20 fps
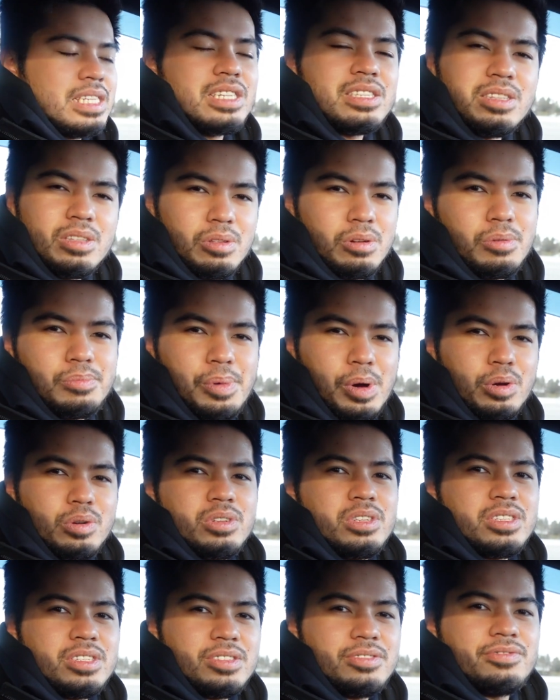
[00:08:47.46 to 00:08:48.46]
Just a little
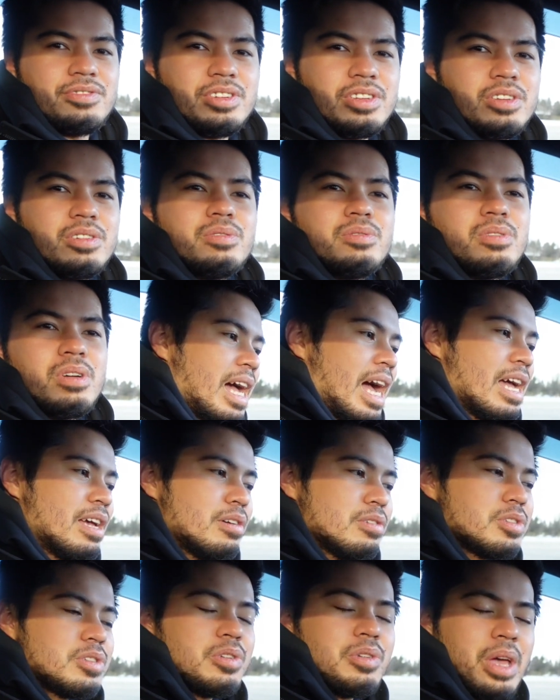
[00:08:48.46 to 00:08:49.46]
bonus for you. I
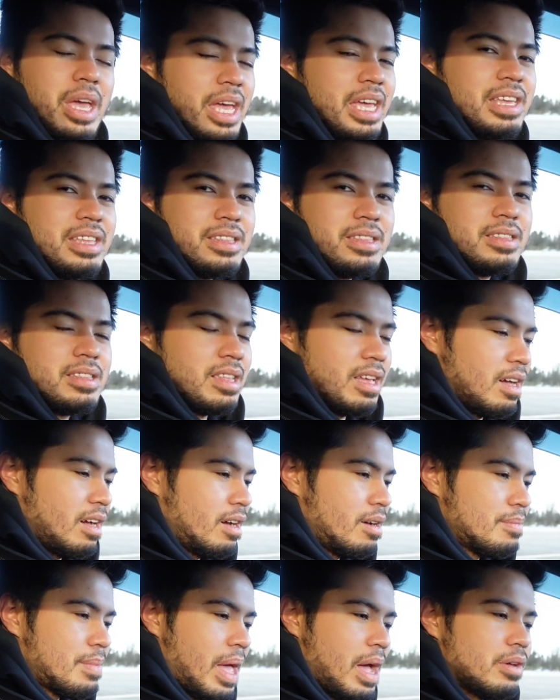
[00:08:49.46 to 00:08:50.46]
also hate
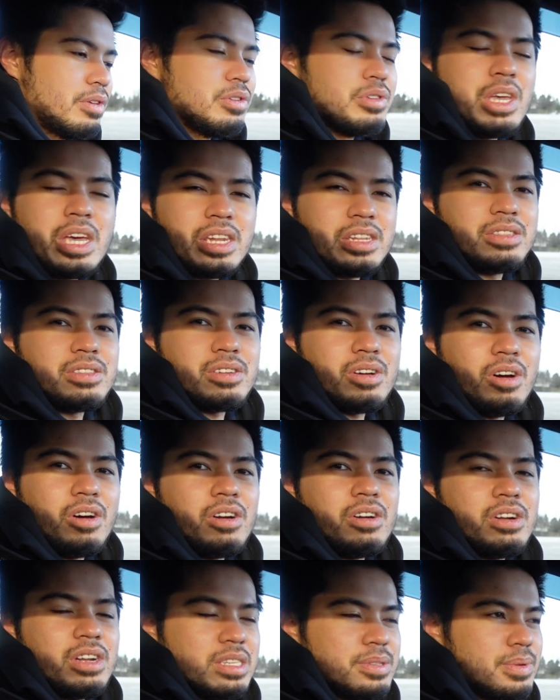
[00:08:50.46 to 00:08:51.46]
um, how you get in the
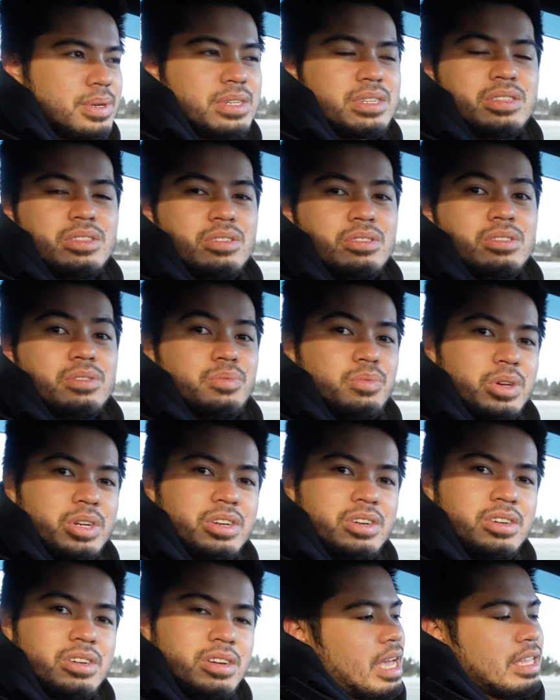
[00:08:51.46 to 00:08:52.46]
car, especially during the
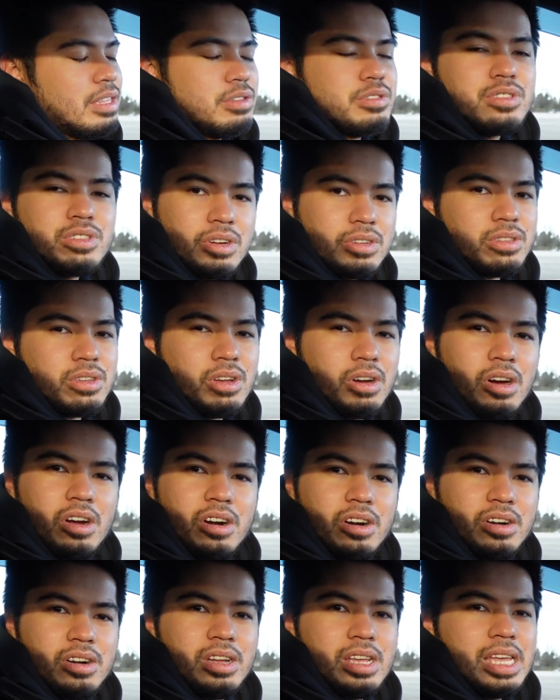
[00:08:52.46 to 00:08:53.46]
winter, and you start the
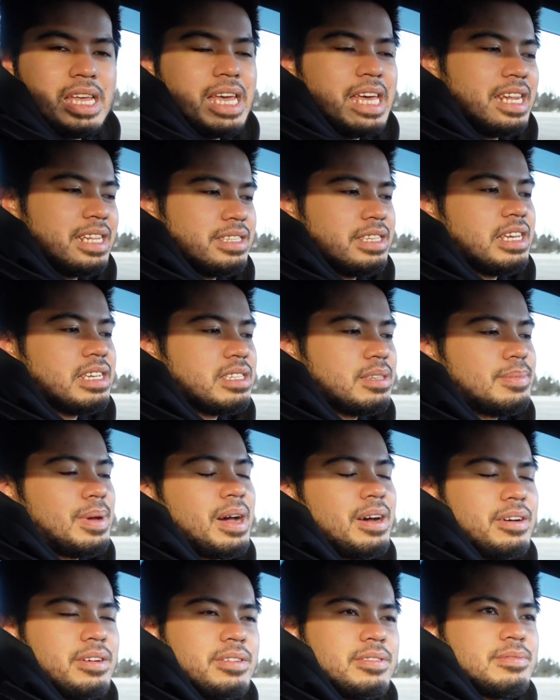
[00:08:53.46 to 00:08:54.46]
car and it takes
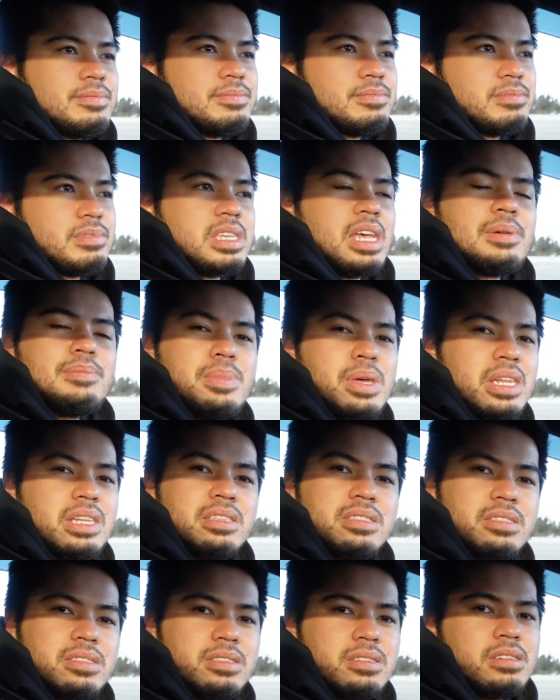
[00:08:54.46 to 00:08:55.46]
about ten
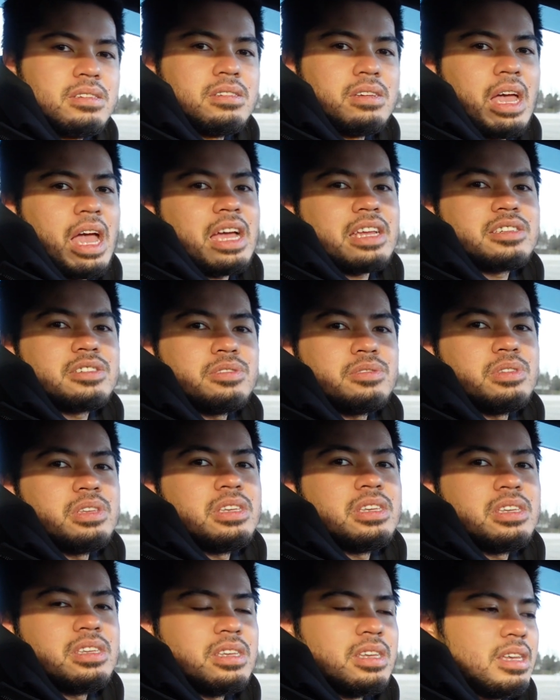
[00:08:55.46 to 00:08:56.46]
minutes to
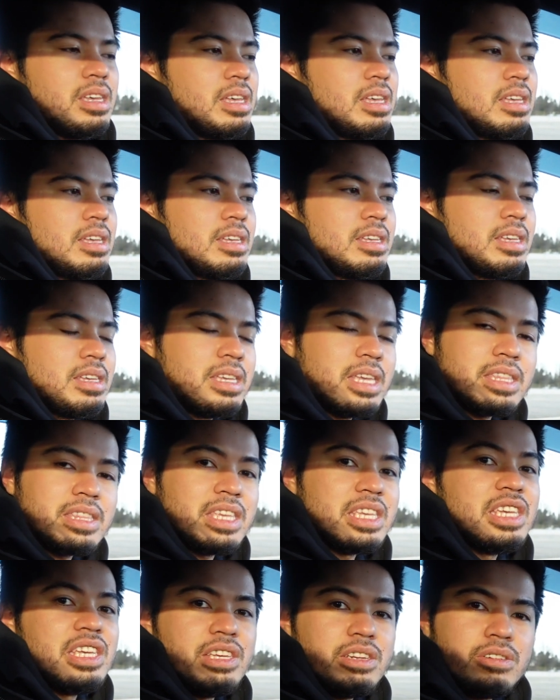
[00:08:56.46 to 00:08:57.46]
actually get the
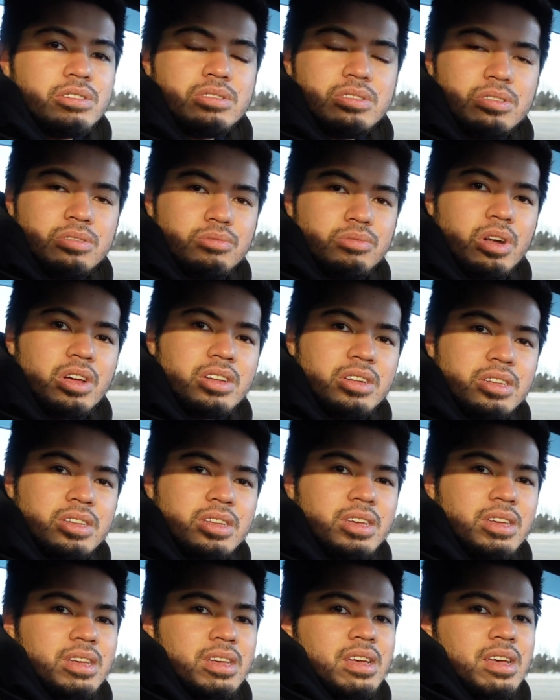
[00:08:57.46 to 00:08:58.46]
heater to run
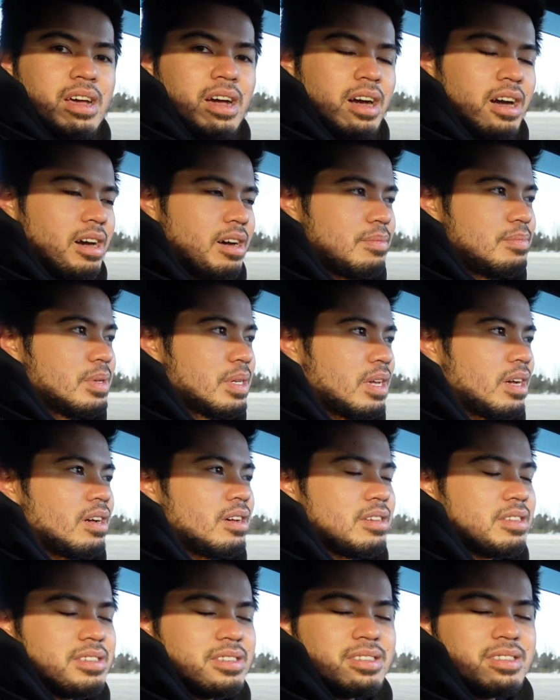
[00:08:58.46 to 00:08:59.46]
uh,
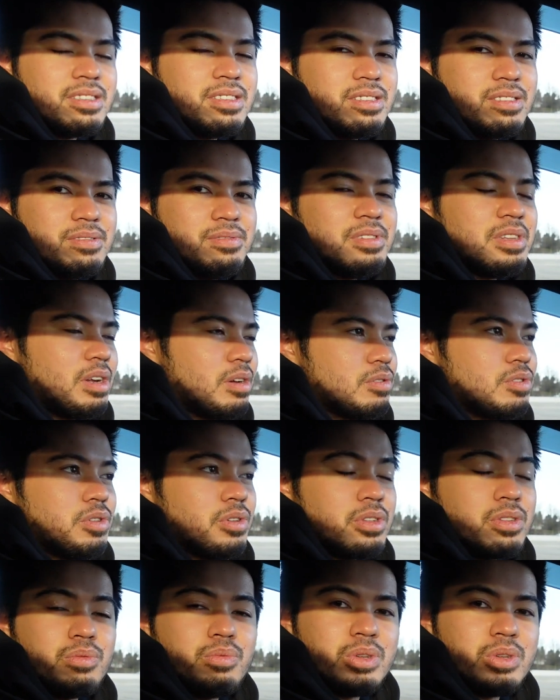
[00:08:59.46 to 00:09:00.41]
because, you know, during the